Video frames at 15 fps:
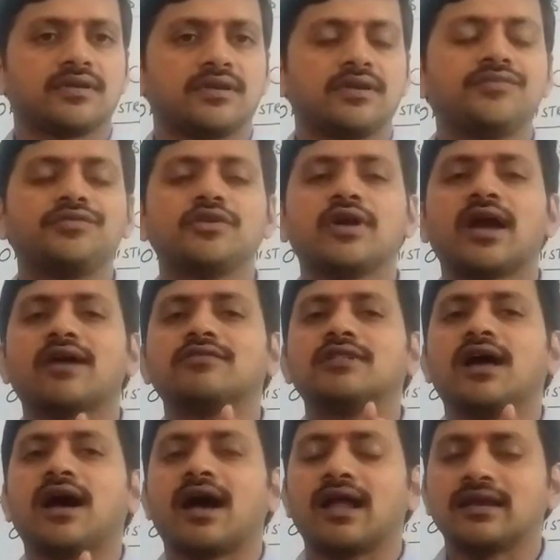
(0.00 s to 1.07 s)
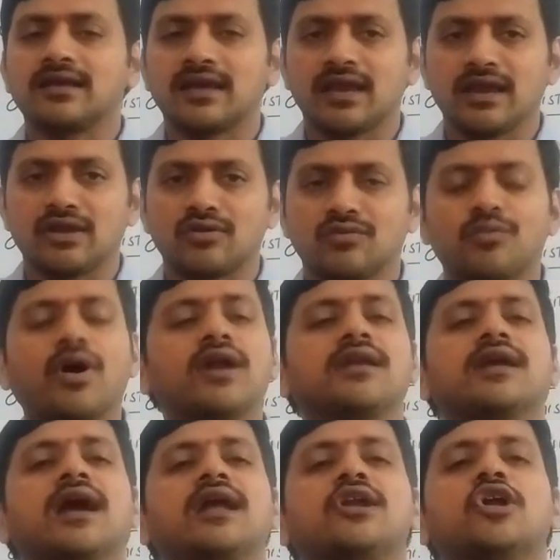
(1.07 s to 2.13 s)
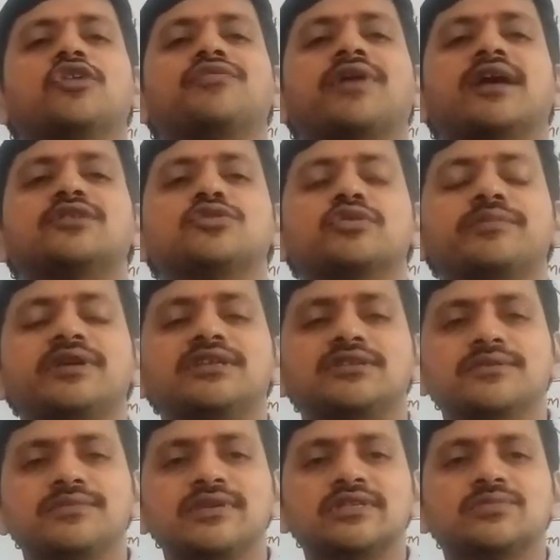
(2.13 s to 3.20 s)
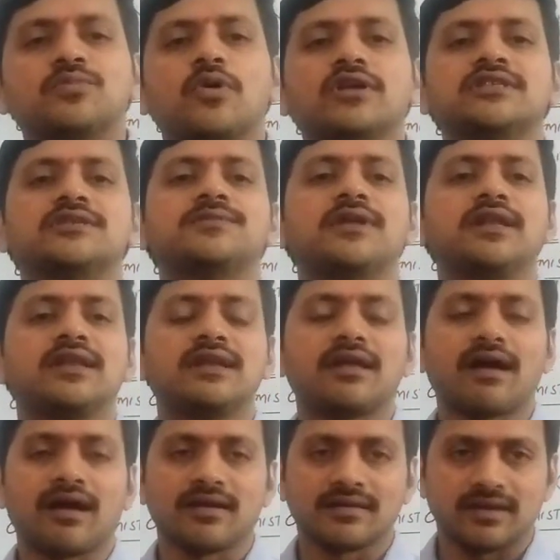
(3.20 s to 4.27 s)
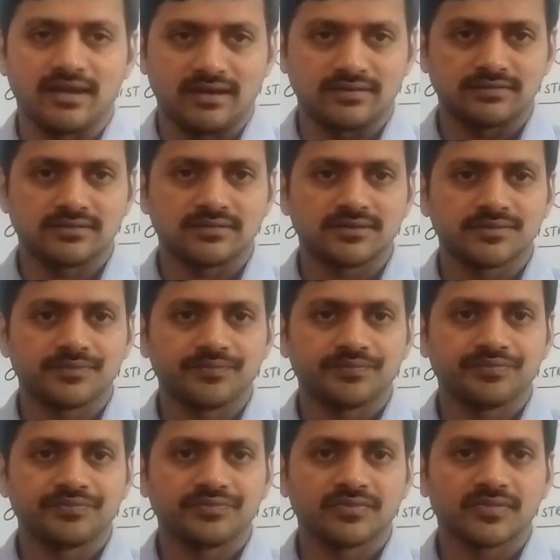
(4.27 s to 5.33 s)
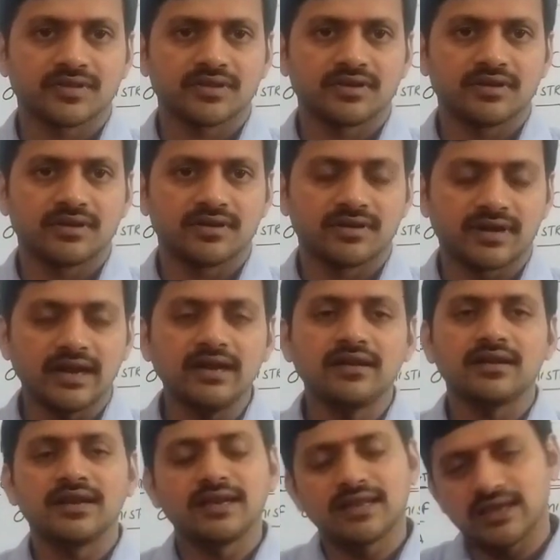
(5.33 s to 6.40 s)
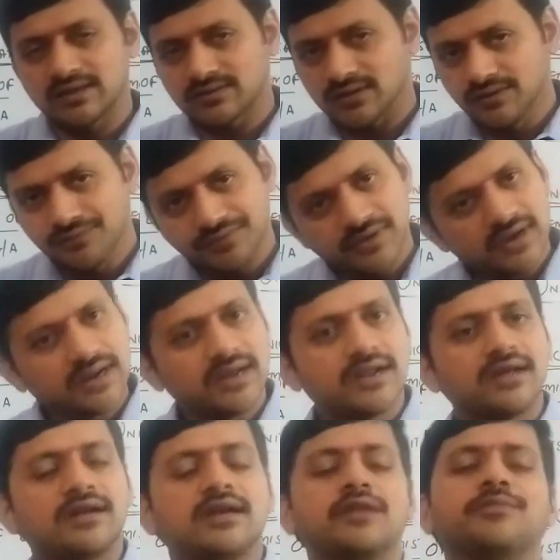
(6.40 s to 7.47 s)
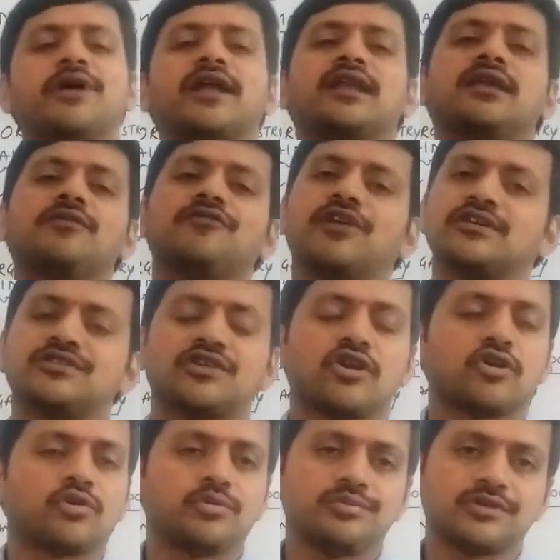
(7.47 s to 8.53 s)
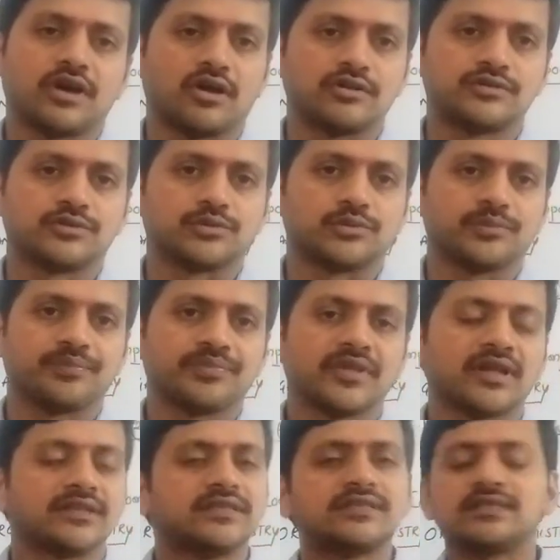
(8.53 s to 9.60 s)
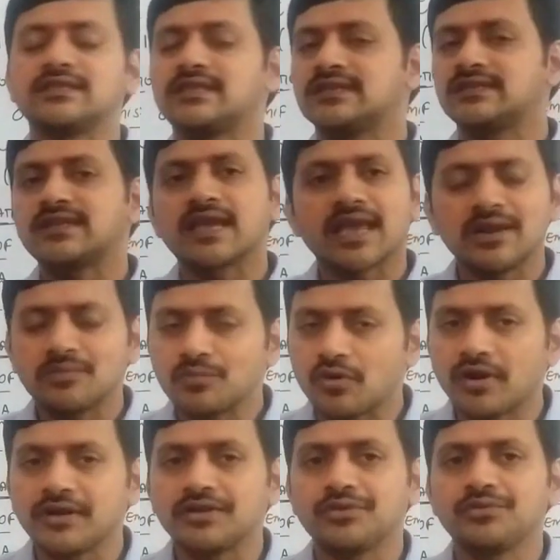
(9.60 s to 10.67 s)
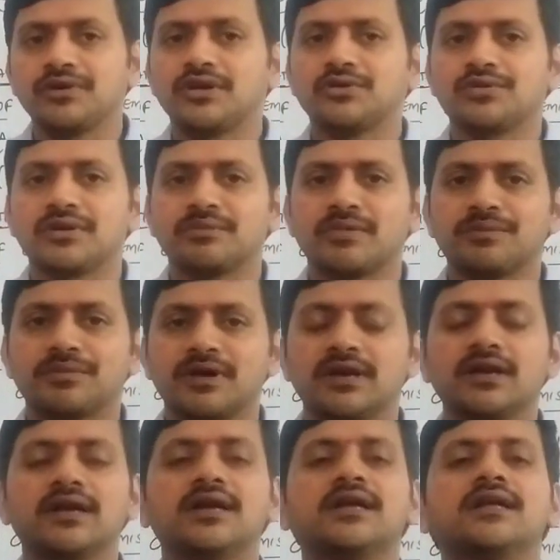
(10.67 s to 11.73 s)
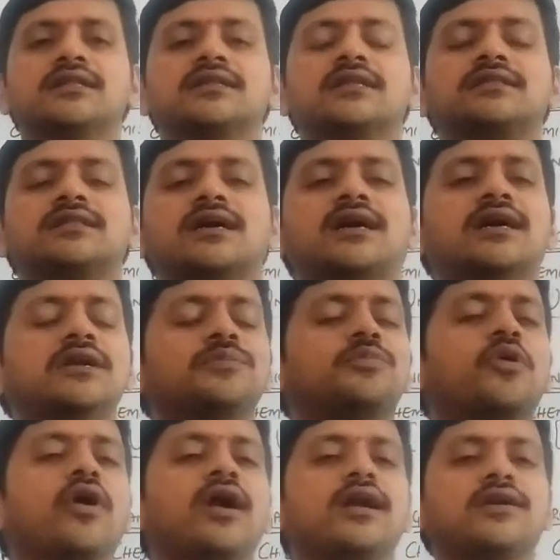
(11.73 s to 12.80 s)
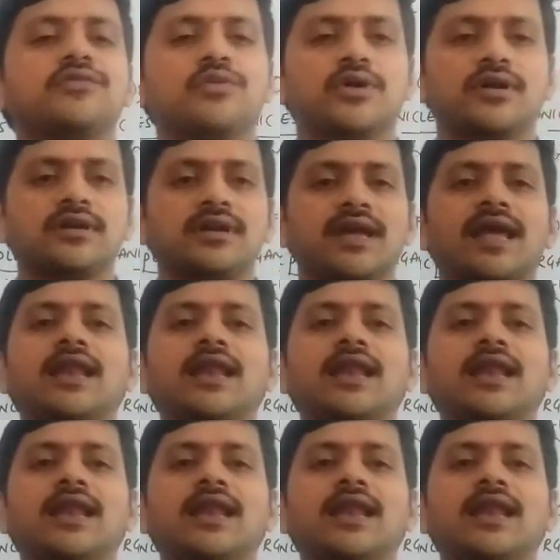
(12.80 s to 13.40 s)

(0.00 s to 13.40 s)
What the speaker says: If you have the alkane, what kind of isomerism is possible in alkanes, right? In case of remaining functional groups also. This is the second point you need to remember. The third point, what?